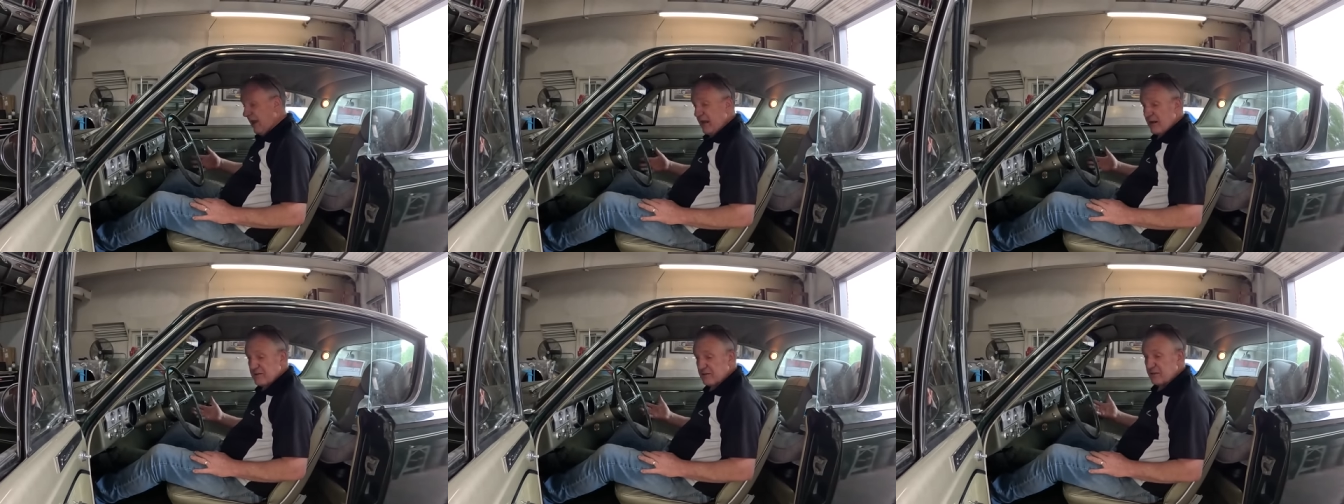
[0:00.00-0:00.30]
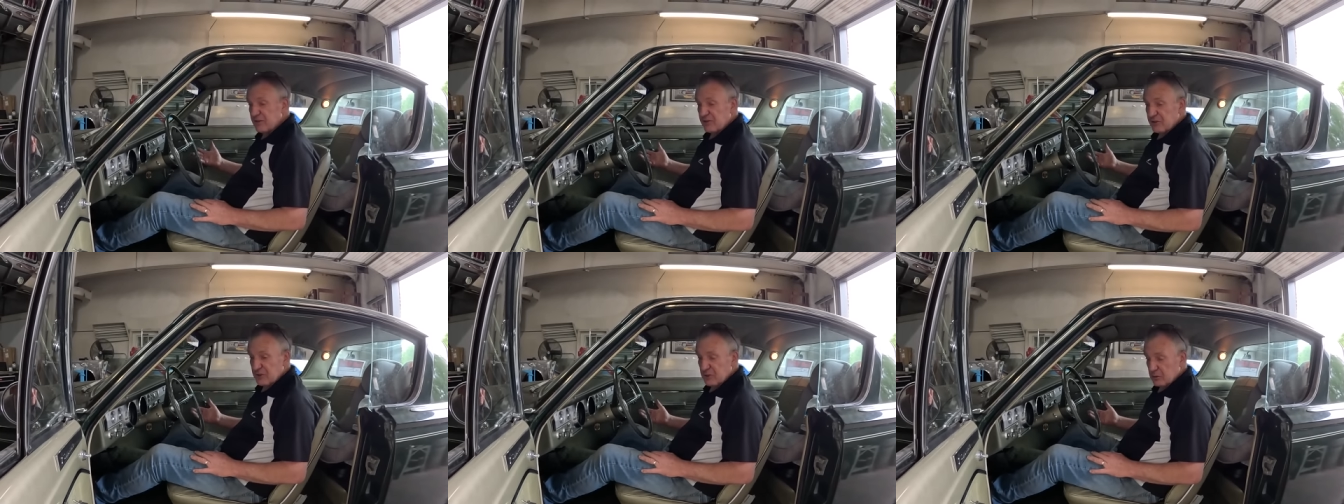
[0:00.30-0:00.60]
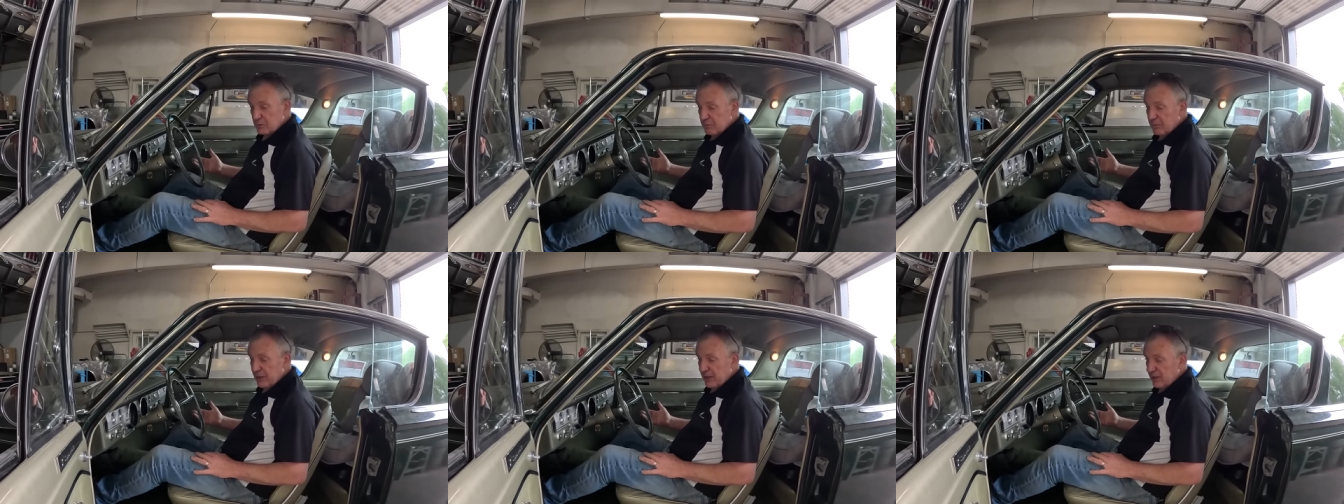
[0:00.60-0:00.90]
as it
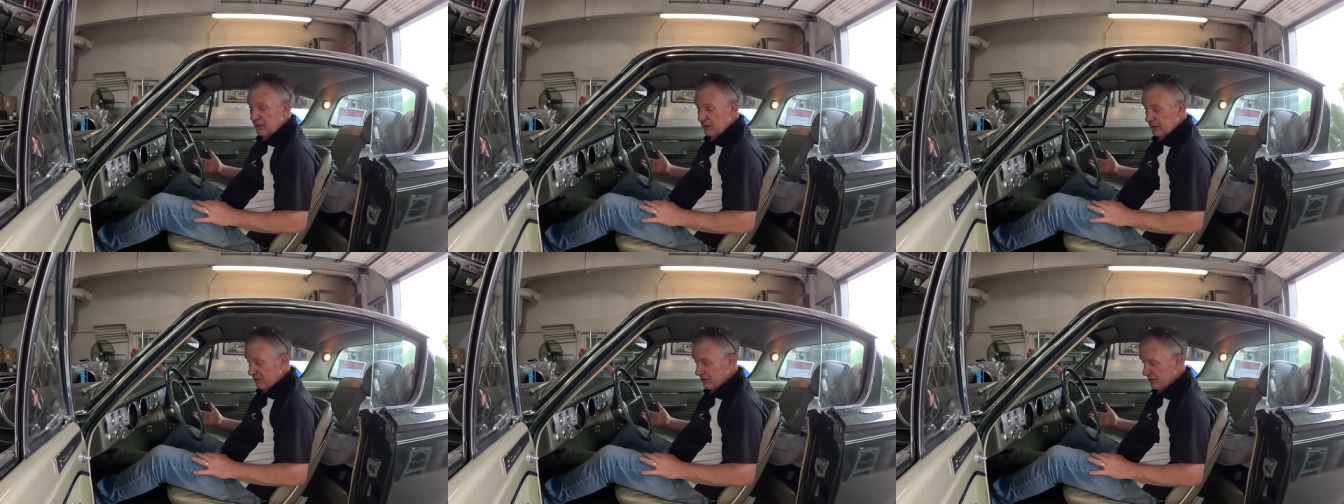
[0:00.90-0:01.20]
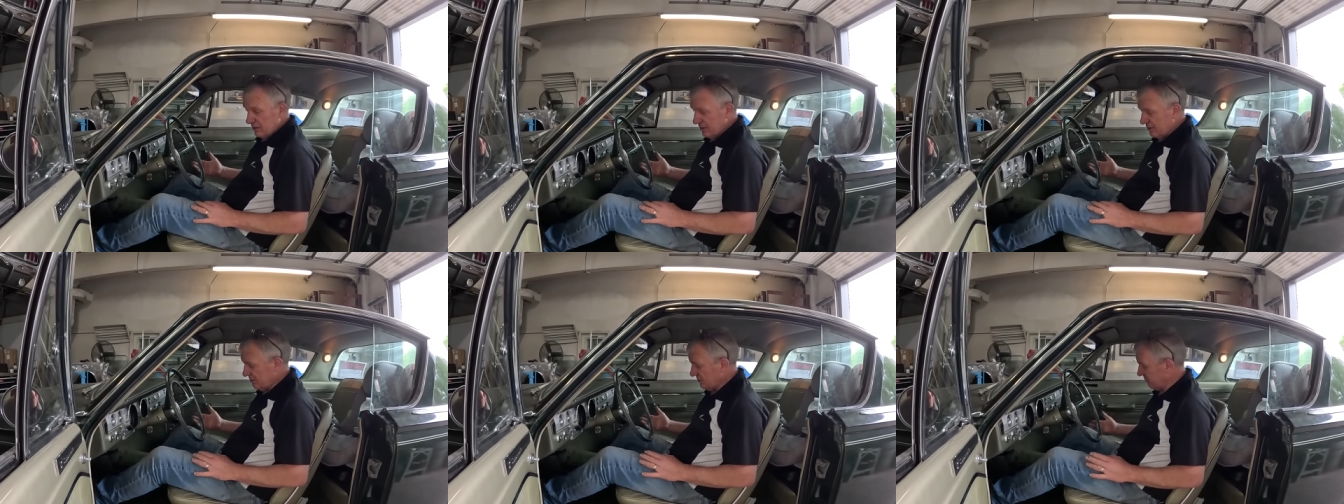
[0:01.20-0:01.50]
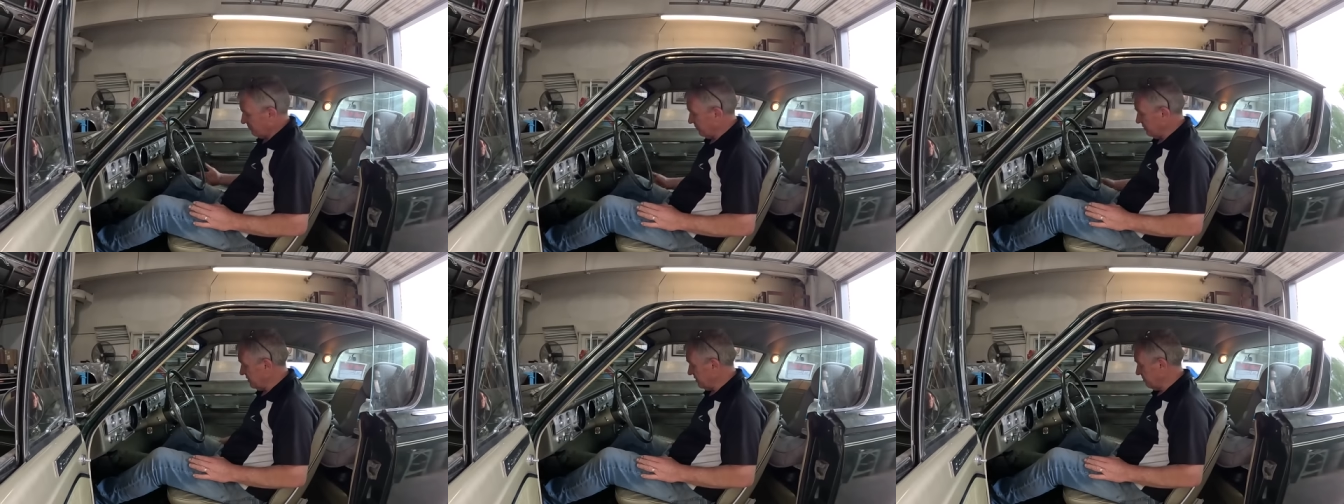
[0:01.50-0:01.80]
should be. It
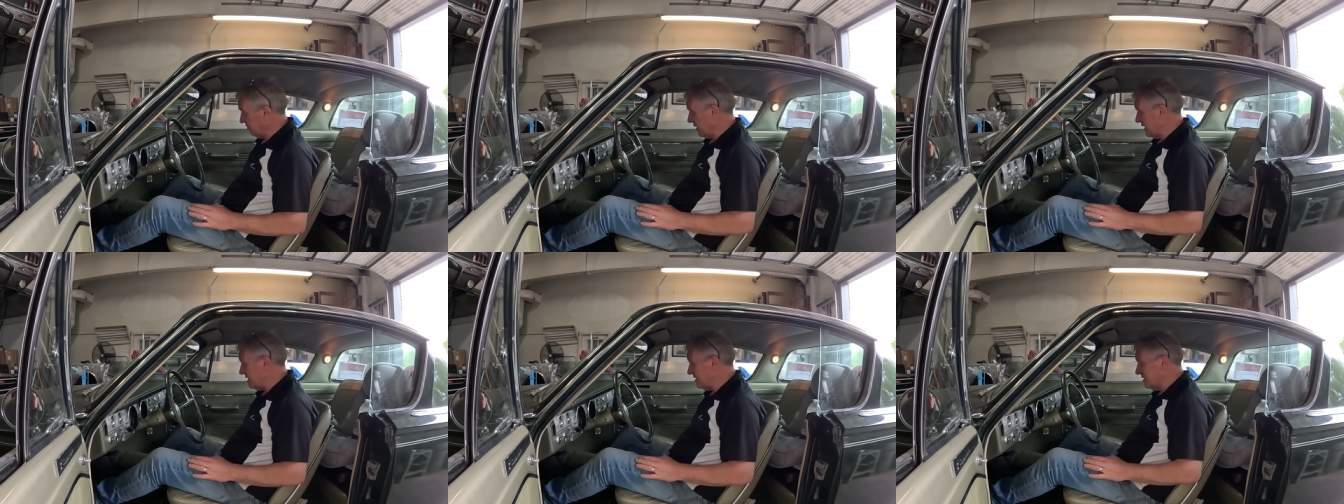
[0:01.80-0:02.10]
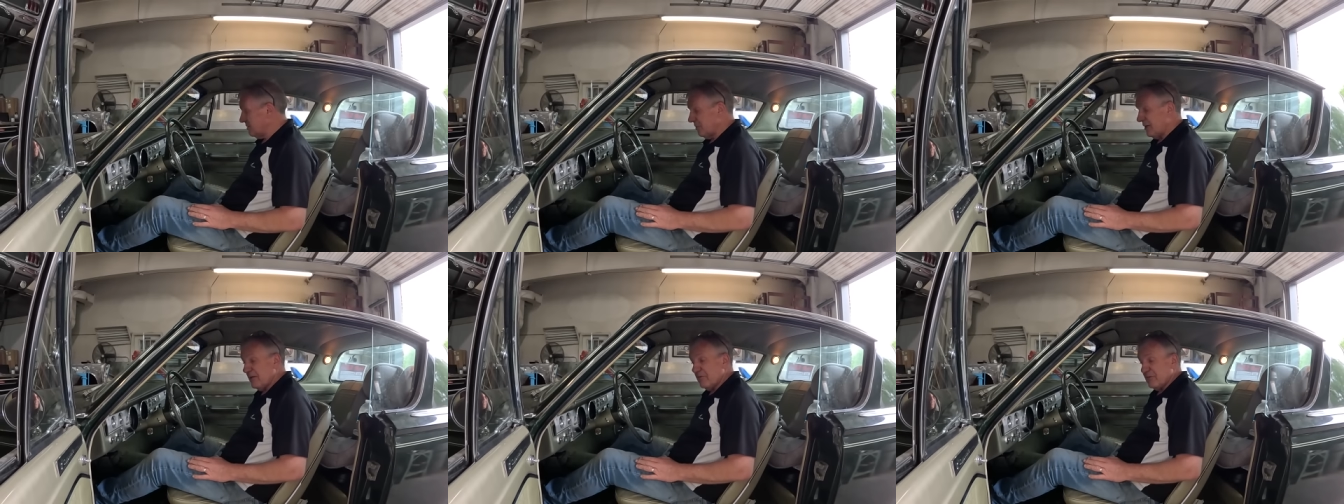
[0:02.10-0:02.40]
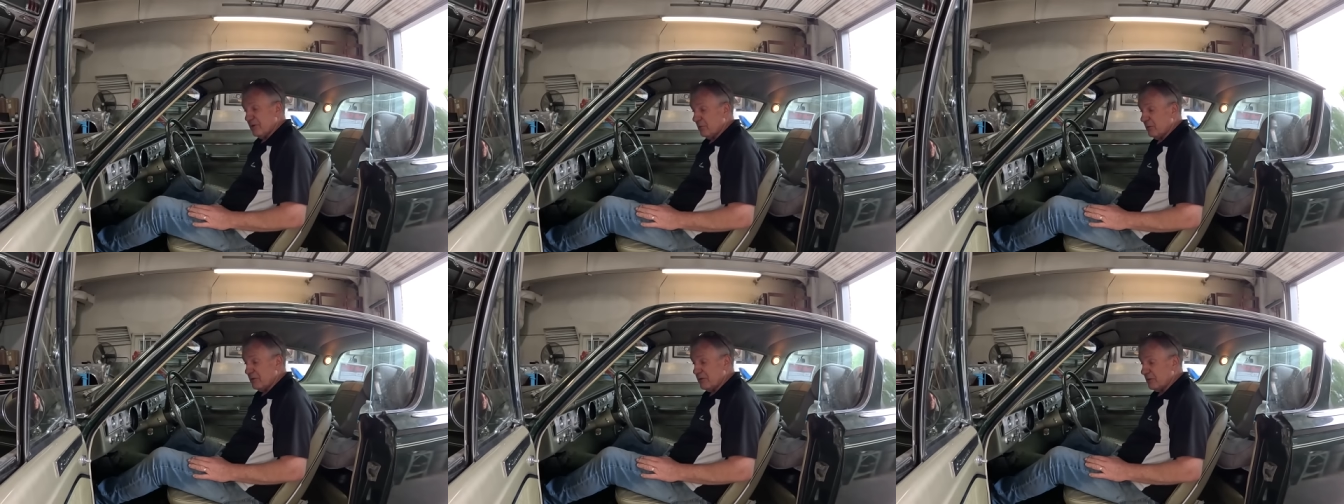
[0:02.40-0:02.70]
appears to be
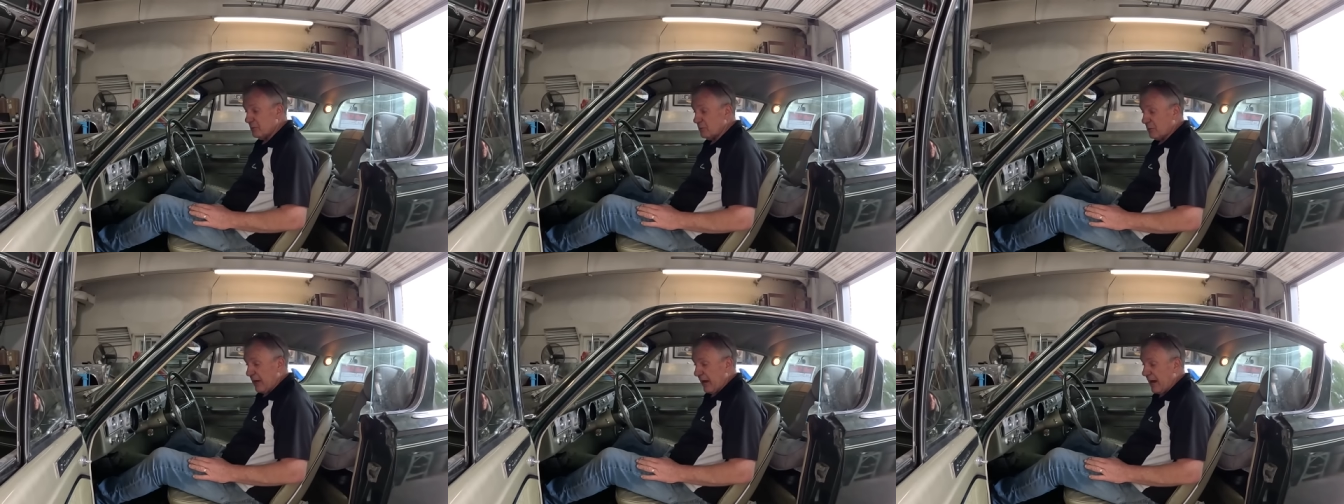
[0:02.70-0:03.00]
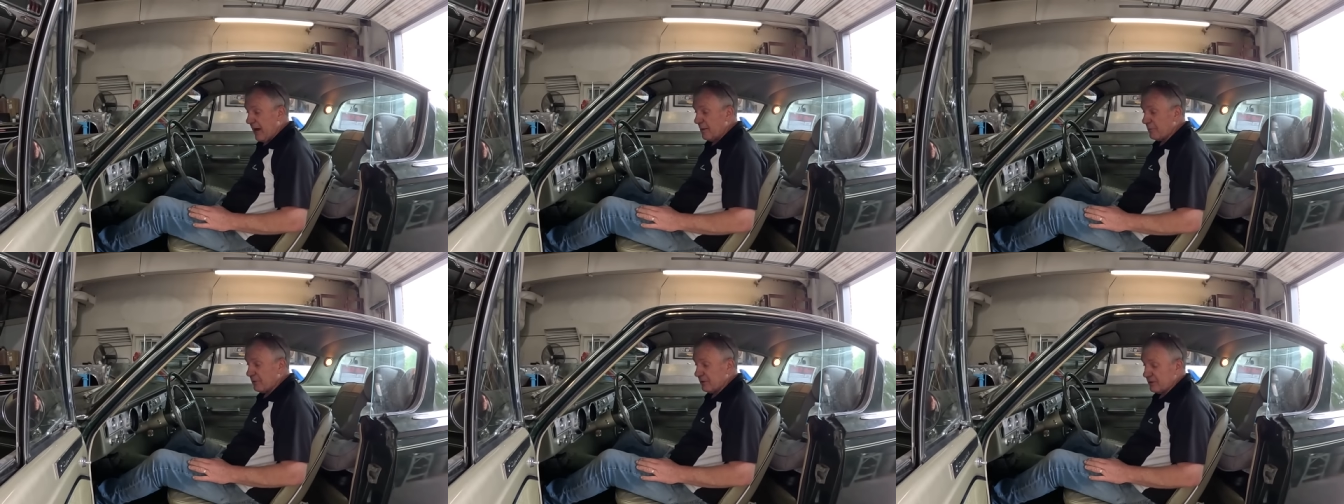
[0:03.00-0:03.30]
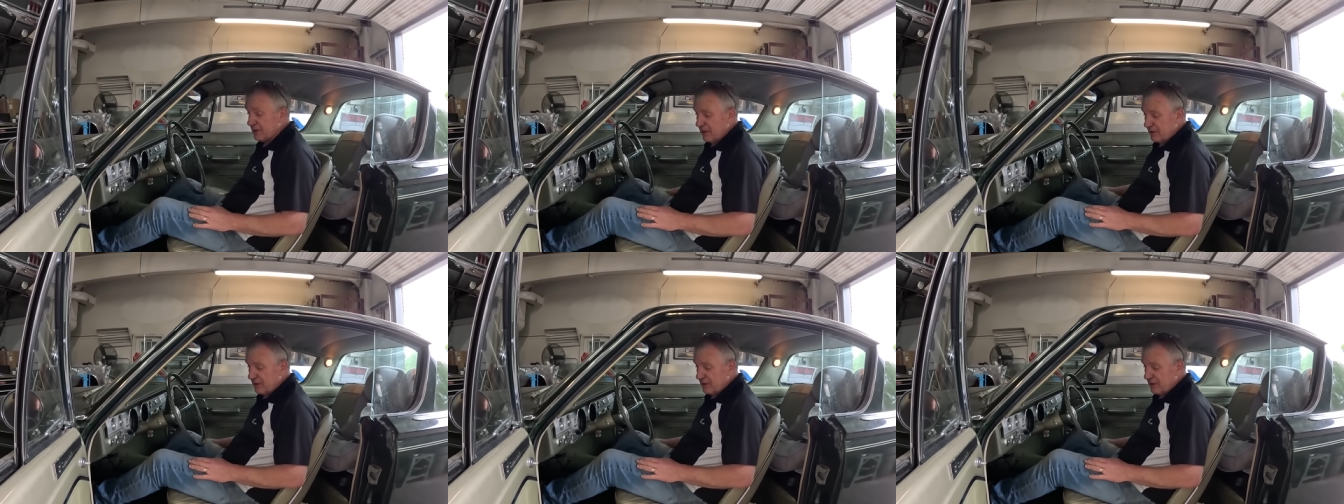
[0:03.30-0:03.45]
even original carpet.